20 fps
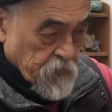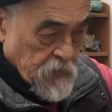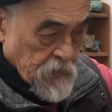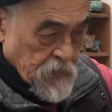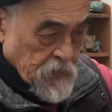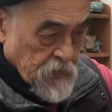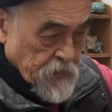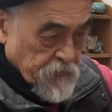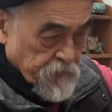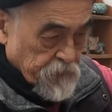
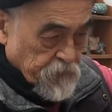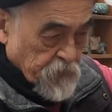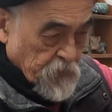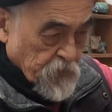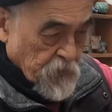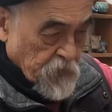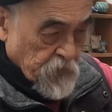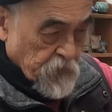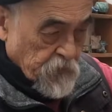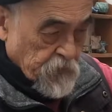
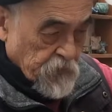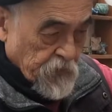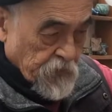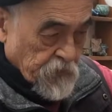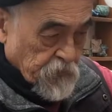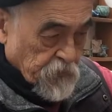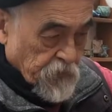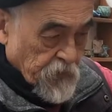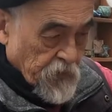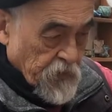to get
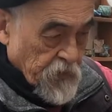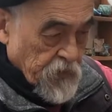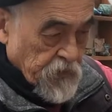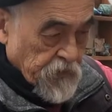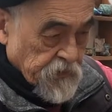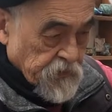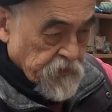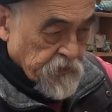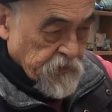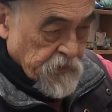to the
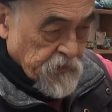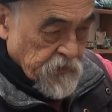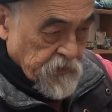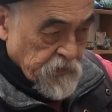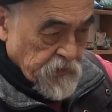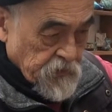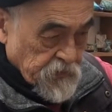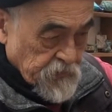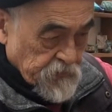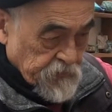height
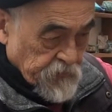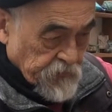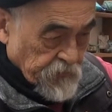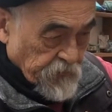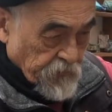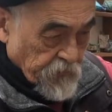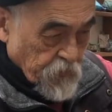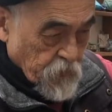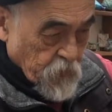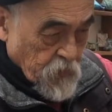that I
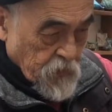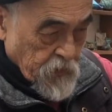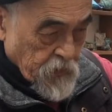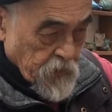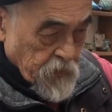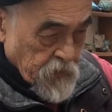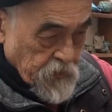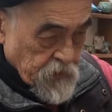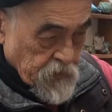require.